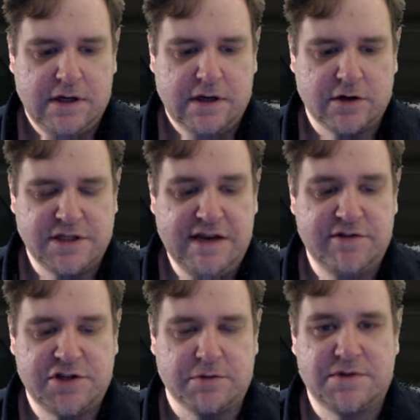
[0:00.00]
Because
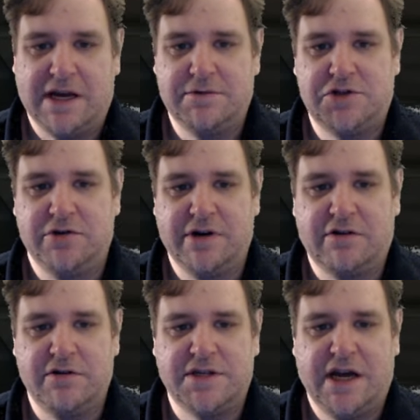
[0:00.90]
even sometimes during
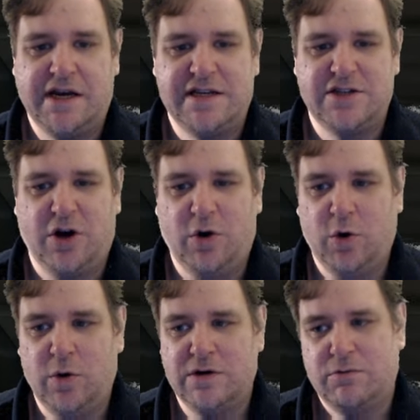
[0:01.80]
Crusade, it's not
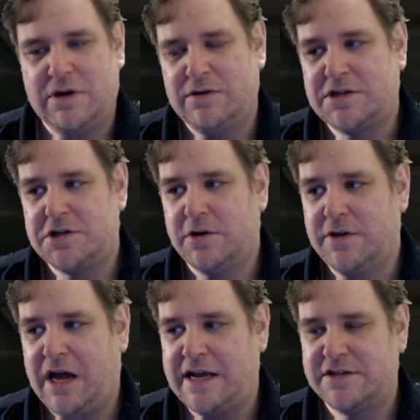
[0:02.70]
all, uh, well, unless you've got
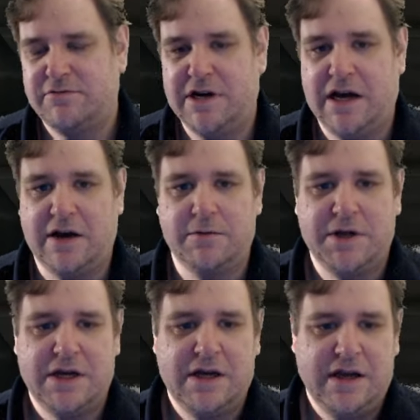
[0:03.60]
the haste really high up,
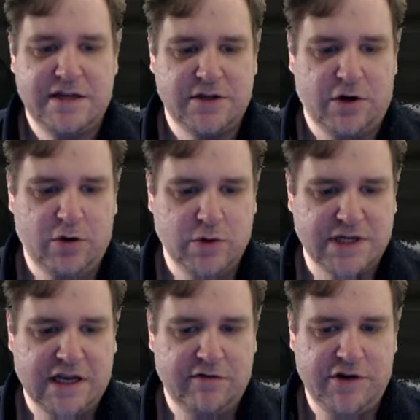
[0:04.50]
it's not always a
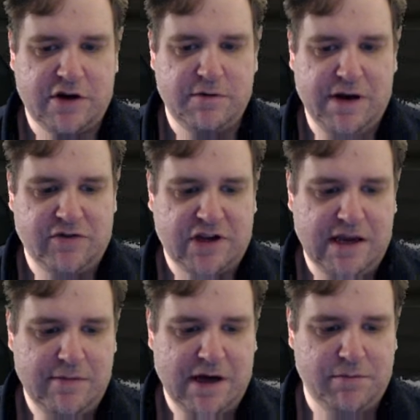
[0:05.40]
given you're going to be able to
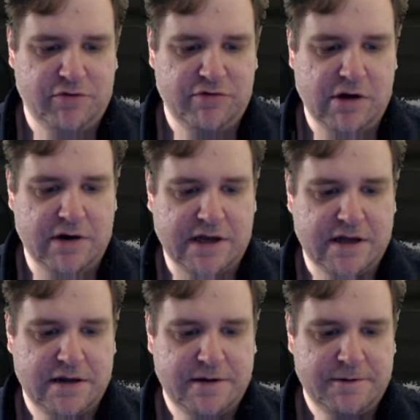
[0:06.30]
keep that buff rolling.
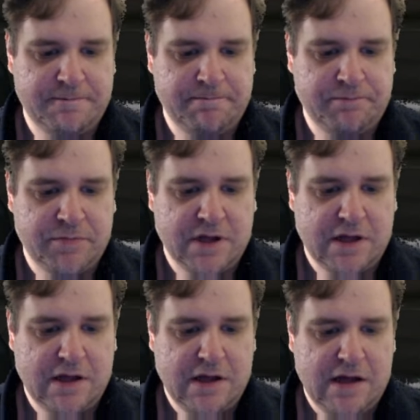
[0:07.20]

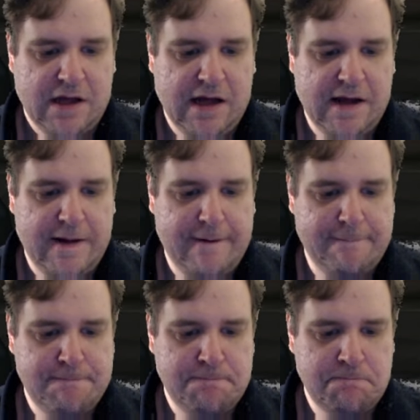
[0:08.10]

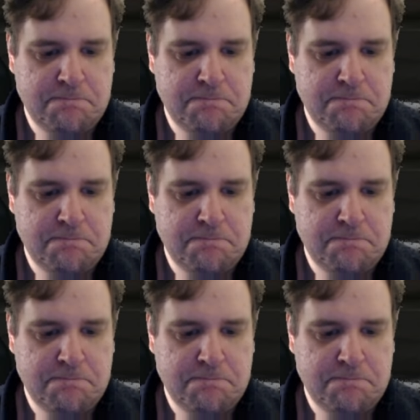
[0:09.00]
Um,